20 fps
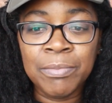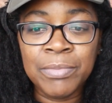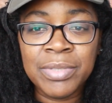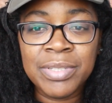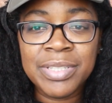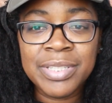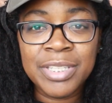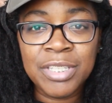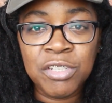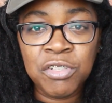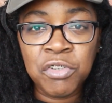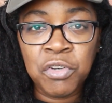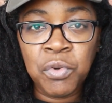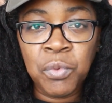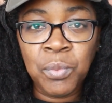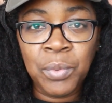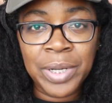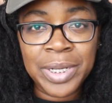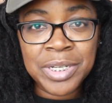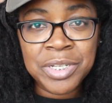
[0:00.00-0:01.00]

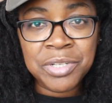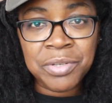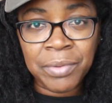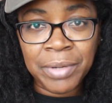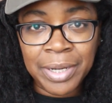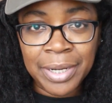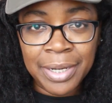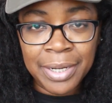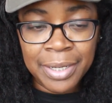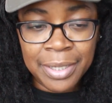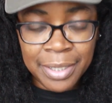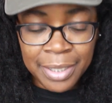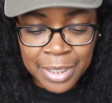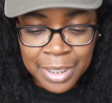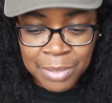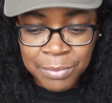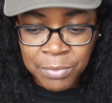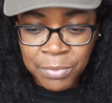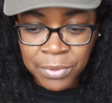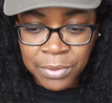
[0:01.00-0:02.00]
Still waist train
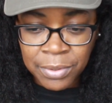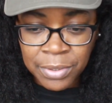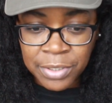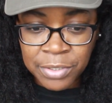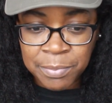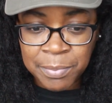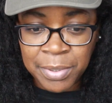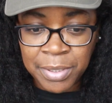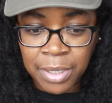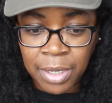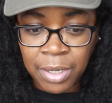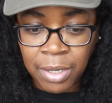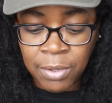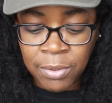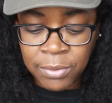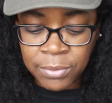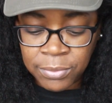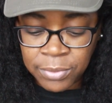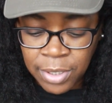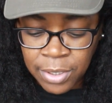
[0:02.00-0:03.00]
anymore. It's been a
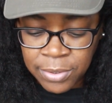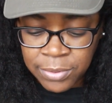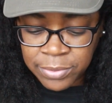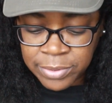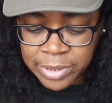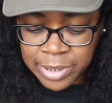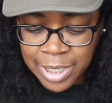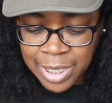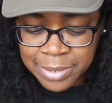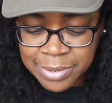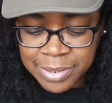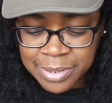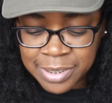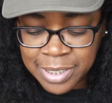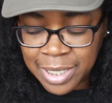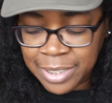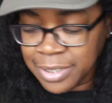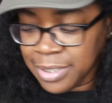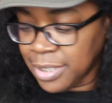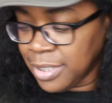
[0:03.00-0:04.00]
long, long time since
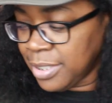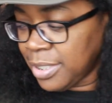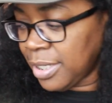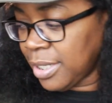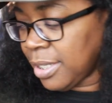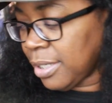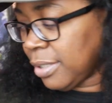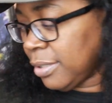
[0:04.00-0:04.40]
I did that.